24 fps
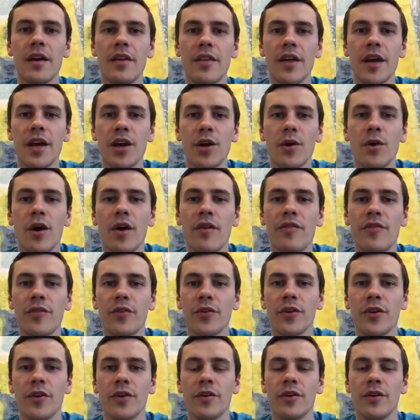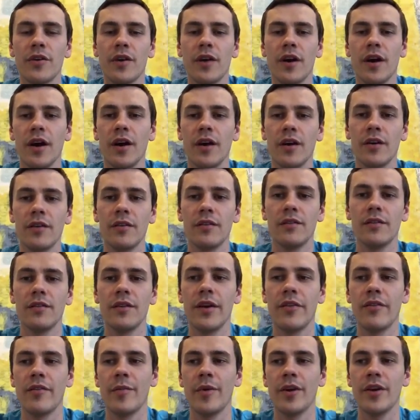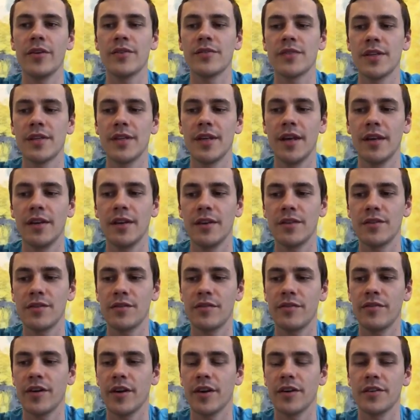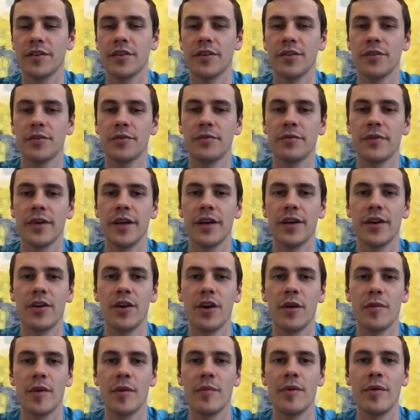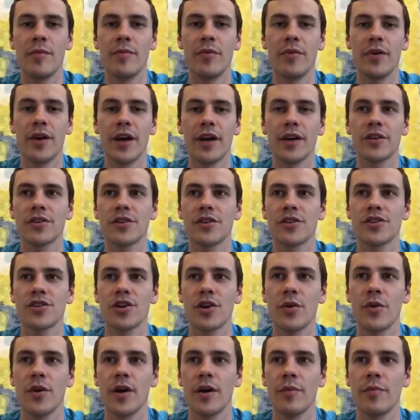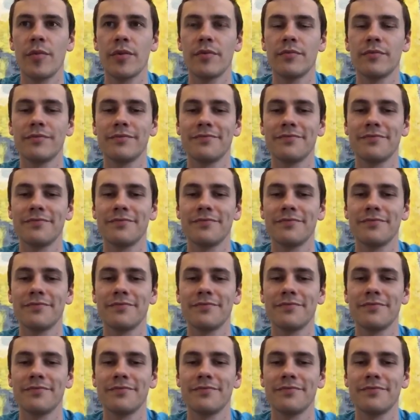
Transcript: Thank you all for everybody who's attended so far too. I didn't know how many people would actually show up.